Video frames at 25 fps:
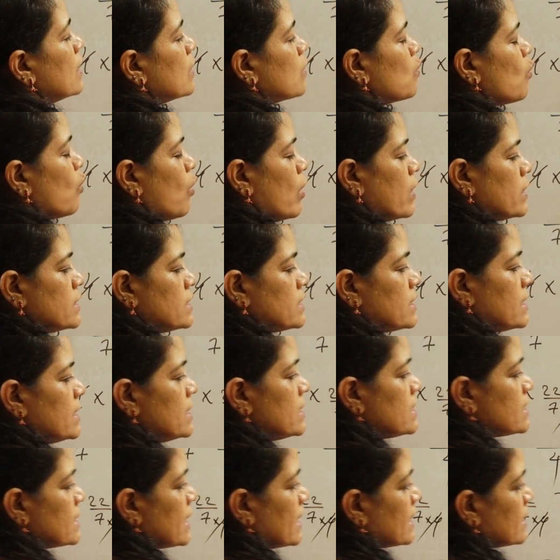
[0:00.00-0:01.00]

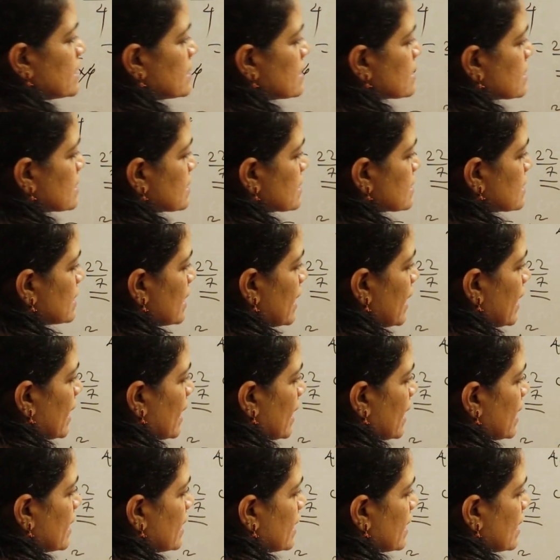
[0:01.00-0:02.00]
quadrants and this is the
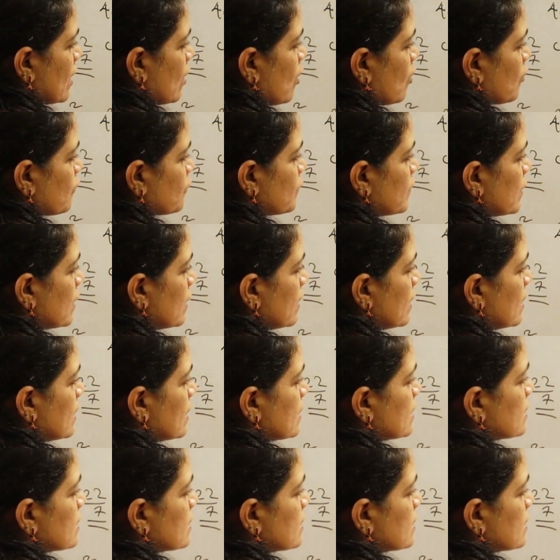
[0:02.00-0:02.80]
area of the